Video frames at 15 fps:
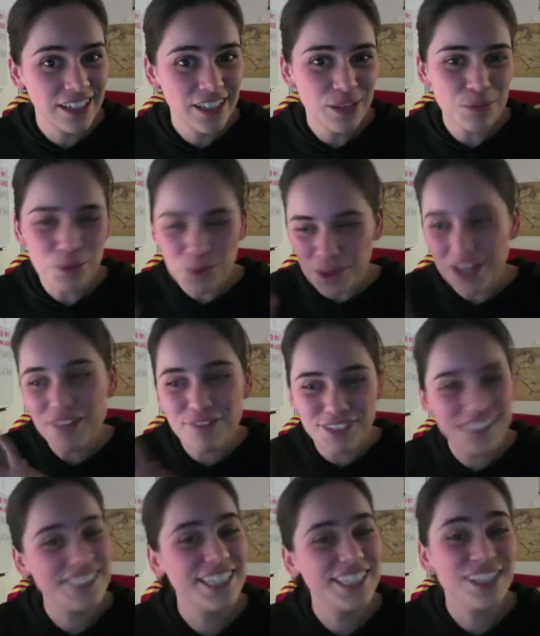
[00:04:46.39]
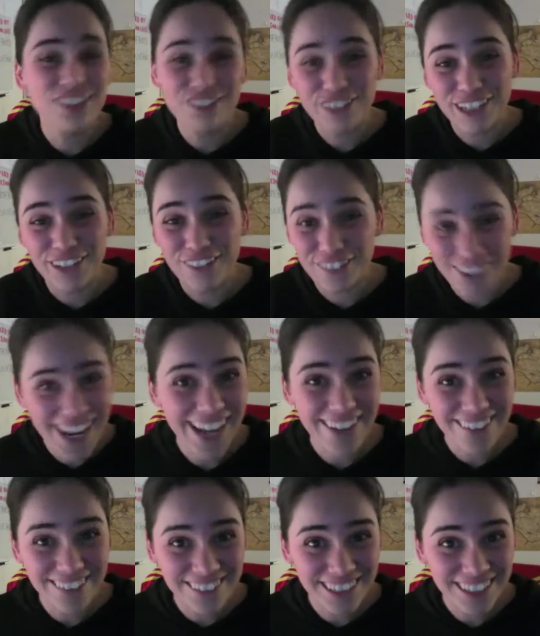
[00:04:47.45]
But what if it's the other way
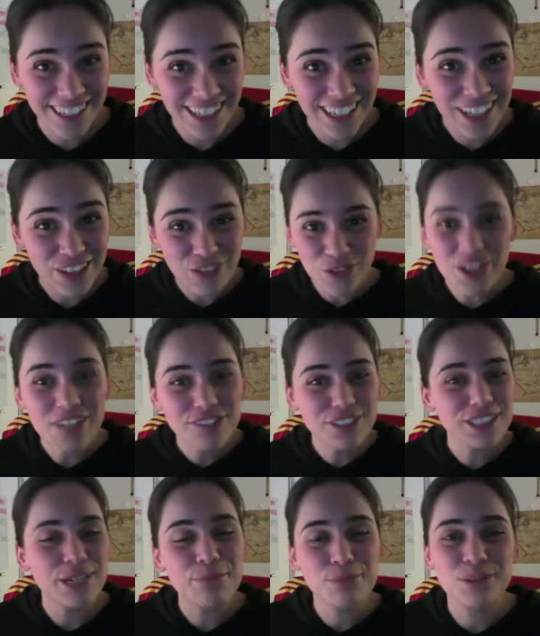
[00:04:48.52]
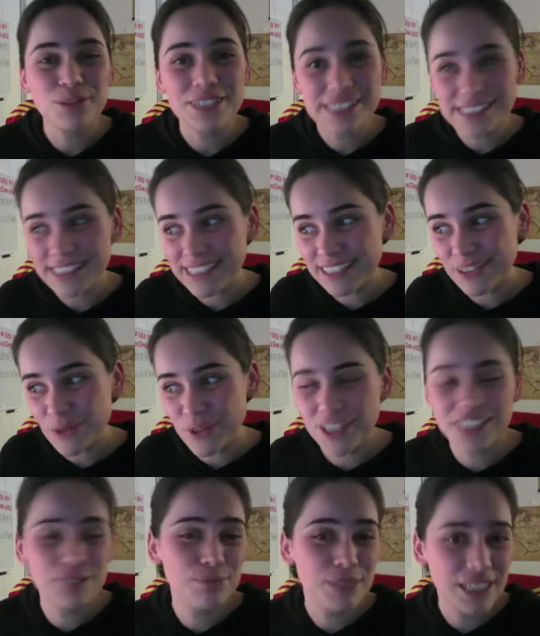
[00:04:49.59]
around? What if Shepard is going
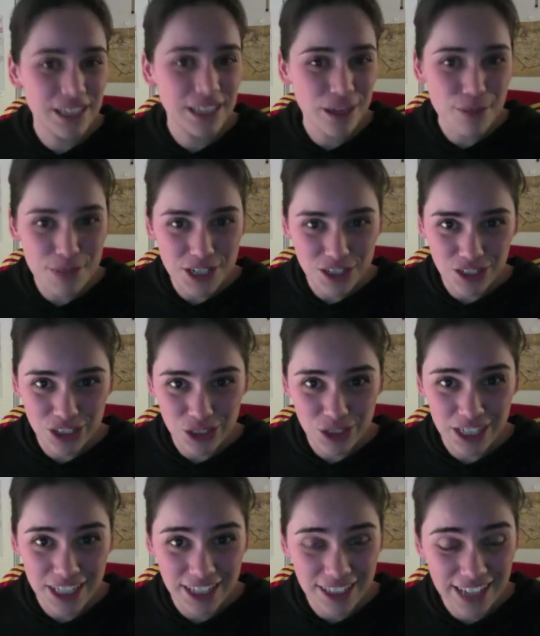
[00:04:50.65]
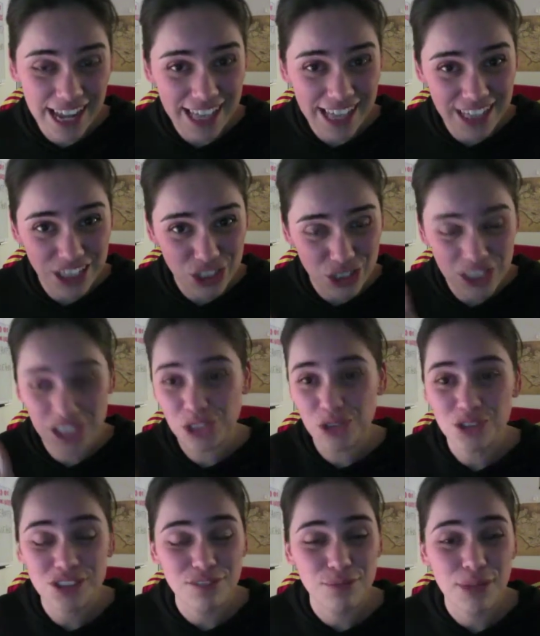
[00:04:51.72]
to become indoctrinated and the,
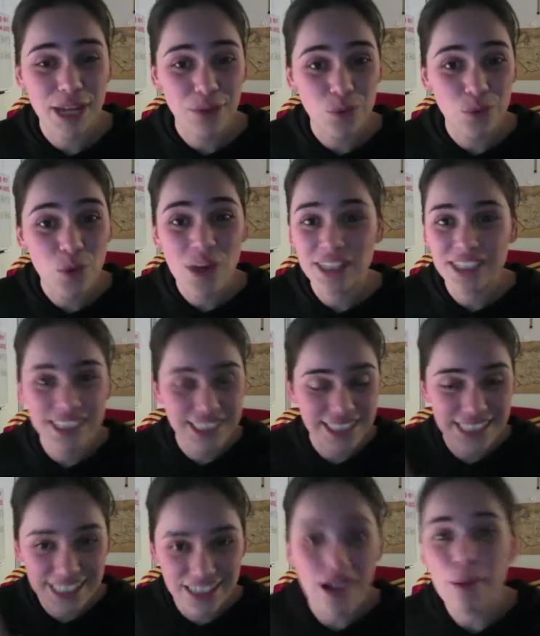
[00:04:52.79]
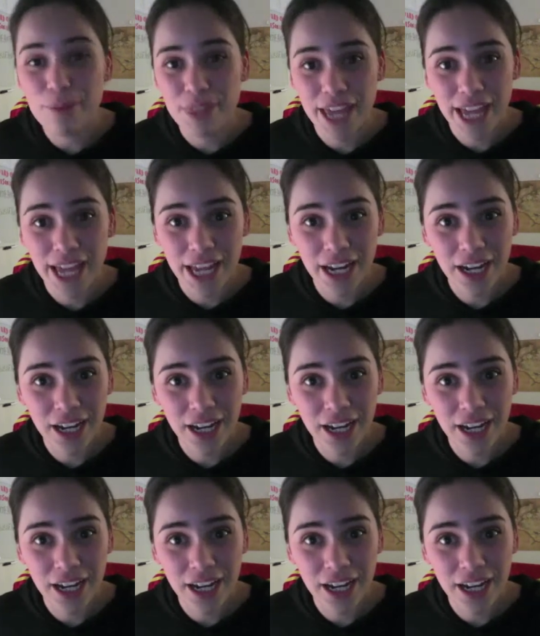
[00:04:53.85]
Illusive Man wants to stop that?